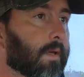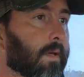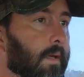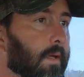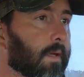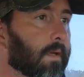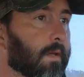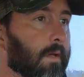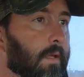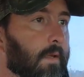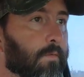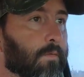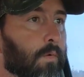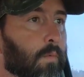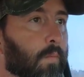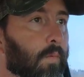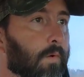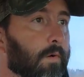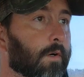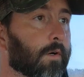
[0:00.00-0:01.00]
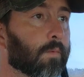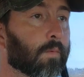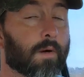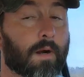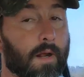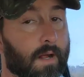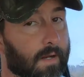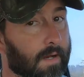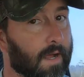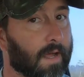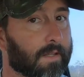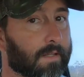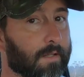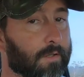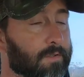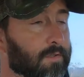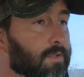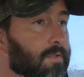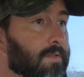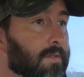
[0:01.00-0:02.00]
and if you're wondering where I got
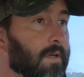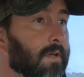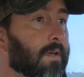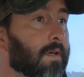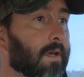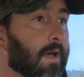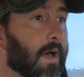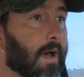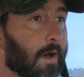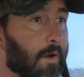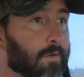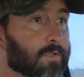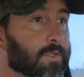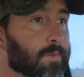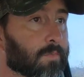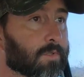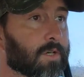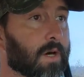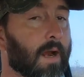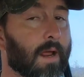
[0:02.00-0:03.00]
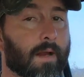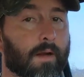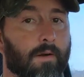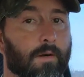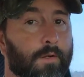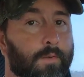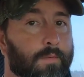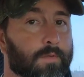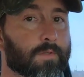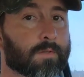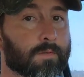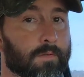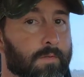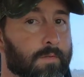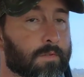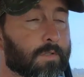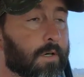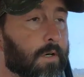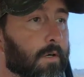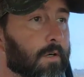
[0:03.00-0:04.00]
those awesome track groups,
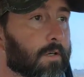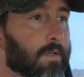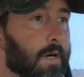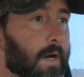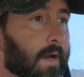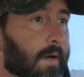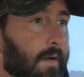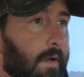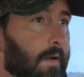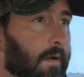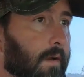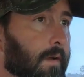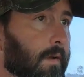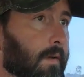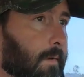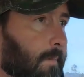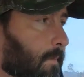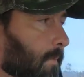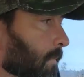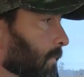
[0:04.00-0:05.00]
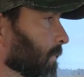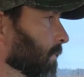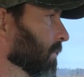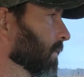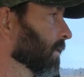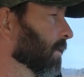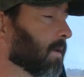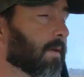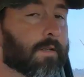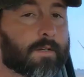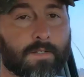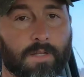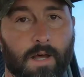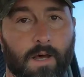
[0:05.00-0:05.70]
truckertrack.com.